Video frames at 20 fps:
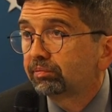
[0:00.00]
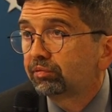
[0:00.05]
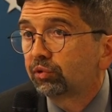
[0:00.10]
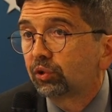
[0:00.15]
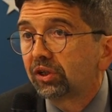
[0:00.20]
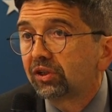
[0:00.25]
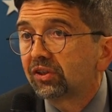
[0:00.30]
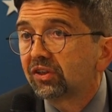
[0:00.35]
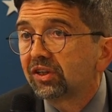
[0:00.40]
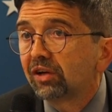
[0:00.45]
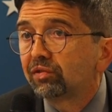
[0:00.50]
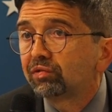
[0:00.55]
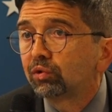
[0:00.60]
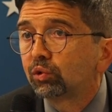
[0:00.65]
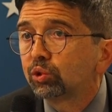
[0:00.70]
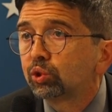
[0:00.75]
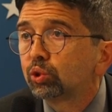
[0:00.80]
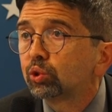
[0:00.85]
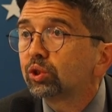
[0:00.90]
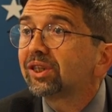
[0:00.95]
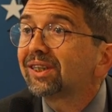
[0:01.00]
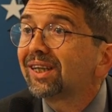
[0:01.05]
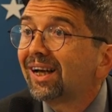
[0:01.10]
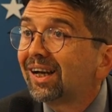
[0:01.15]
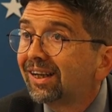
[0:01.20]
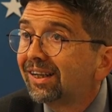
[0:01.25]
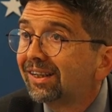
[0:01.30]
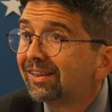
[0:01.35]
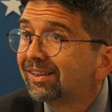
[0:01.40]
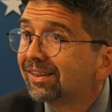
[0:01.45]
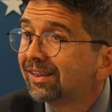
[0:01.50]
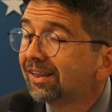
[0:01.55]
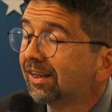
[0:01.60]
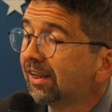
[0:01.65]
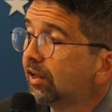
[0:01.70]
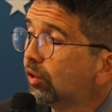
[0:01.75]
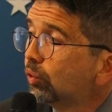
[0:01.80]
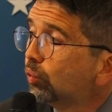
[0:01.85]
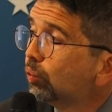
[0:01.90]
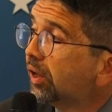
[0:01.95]
for itself also signed,
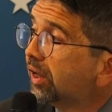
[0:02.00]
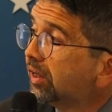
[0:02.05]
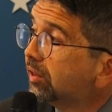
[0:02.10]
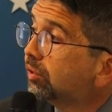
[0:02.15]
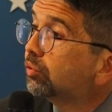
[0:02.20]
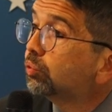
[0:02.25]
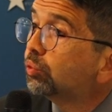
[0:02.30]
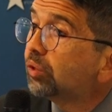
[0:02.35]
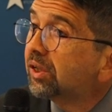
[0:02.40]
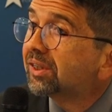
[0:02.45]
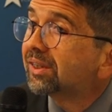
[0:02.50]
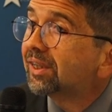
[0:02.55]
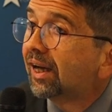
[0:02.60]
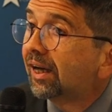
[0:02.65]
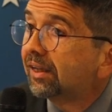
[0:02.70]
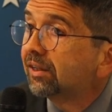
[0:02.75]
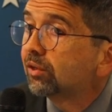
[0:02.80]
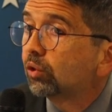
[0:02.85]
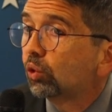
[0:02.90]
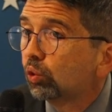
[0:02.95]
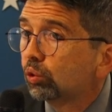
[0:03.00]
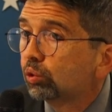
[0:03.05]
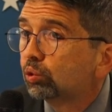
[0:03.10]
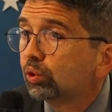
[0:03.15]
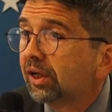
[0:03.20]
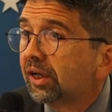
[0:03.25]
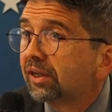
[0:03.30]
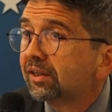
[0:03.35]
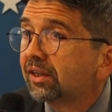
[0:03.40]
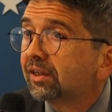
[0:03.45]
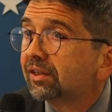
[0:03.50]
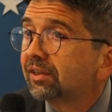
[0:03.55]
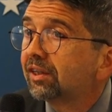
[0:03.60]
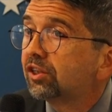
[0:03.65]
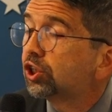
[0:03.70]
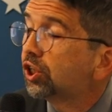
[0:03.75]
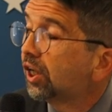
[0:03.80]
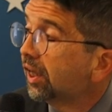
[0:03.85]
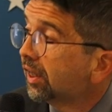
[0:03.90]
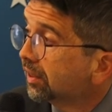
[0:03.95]
when we signed all together
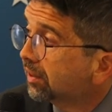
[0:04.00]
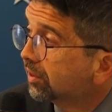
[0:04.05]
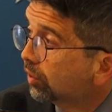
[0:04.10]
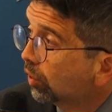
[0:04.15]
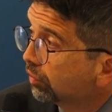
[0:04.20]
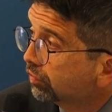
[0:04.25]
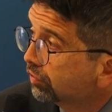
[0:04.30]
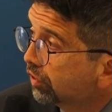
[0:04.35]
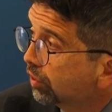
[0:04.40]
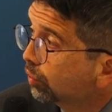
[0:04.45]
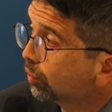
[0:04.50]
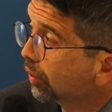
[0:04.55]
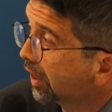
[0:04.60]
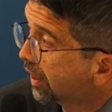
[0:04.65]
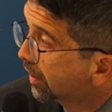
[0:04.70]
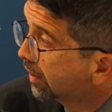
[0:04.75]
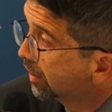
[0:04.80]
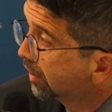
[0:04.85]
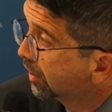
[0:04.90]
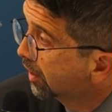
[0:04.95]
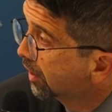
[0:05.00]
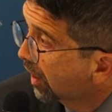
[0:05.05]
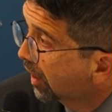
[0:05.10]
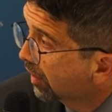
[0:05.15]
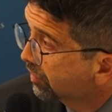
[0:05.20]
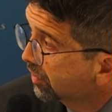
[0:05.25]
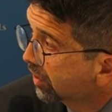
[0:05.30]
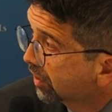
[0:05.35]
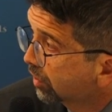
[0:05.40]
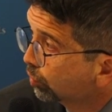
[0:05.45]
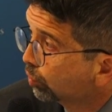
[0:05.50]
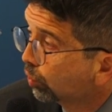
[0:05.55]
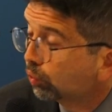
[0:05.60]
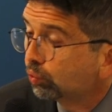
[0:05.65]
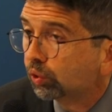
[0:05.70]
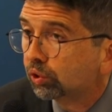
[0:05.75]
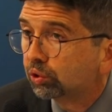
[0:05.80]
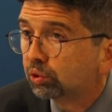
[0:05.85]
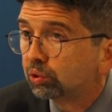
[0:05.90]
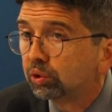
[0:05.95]
the chart of the U N after the
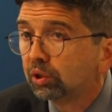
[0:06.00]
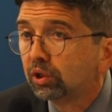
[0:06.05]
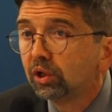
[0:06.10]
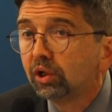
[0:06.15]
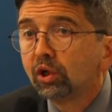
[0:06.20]
World War Two.